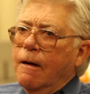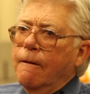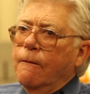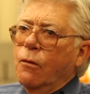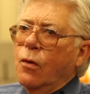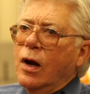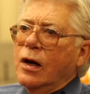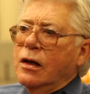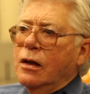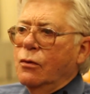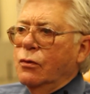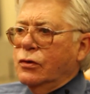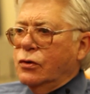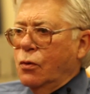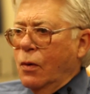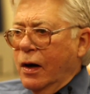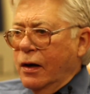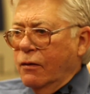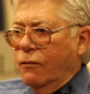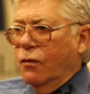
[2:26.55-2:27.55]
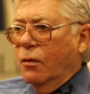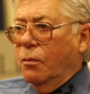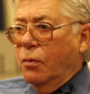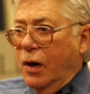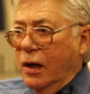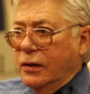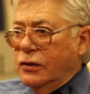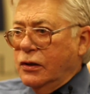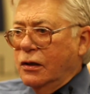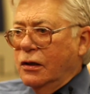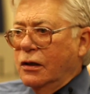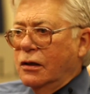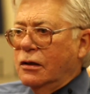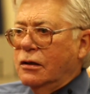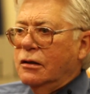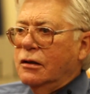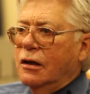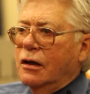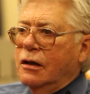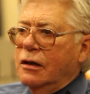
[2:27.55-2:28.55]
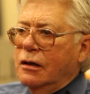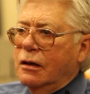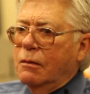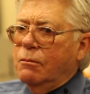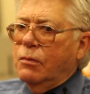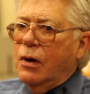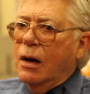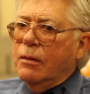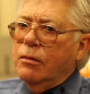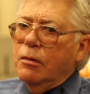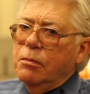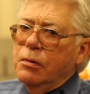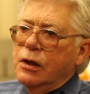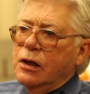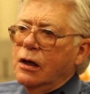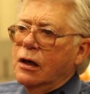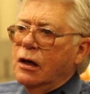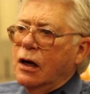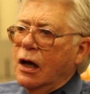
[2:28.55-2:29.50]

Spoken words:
when he was running for president, probably in